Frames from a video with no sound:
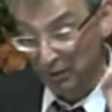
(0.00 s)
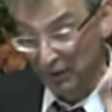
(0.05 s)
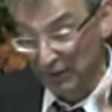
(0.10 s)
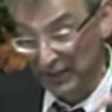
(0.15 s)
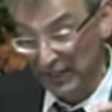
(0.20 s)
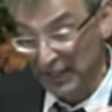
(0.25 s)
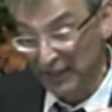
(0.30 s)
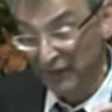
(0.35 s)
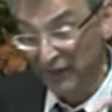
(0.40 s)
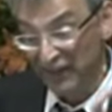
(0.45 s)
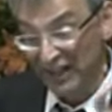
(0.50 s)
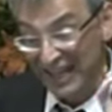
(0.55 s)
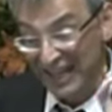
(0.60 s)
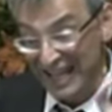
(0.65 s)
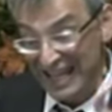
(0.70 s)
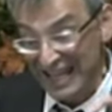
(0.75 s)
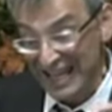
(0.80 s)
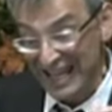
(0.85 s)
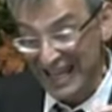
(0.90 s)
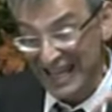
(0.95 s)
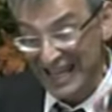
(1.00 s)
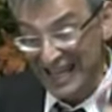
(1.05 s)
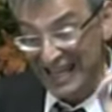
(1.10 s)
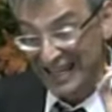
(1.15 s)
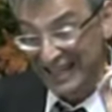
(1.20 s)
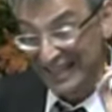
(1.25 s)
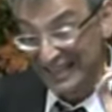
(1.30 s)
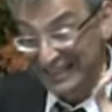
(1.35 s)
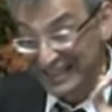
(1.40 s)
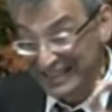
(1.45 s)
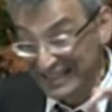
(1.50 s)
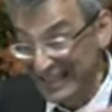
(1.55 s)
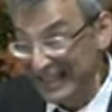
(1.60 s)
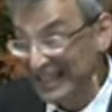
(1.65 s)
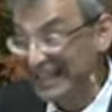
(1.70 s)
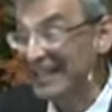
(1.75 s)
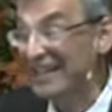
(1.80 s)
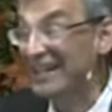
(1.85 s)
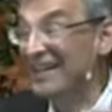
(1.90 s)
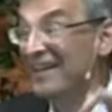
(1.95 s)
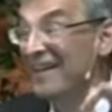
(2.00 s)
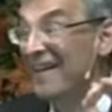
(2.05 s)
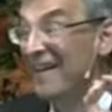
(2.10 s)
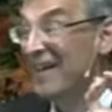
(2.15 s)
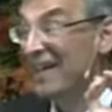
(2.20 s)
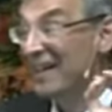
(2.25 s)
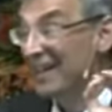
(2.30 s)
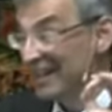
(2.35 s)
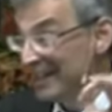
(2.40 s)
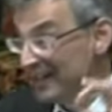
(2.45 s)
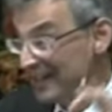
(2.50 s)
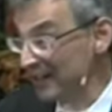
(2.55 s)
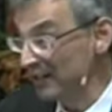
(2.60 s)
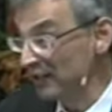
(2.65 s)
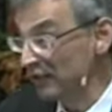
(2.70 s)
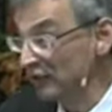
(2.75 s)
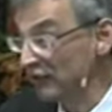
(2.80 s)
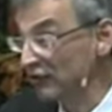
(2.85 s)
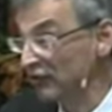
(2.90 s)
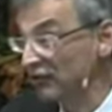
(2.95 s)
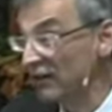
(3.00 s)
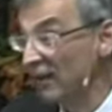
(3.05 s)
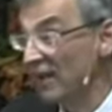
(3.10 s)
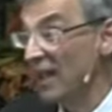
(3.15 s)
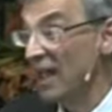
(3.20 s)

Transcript: for believing he indeed is.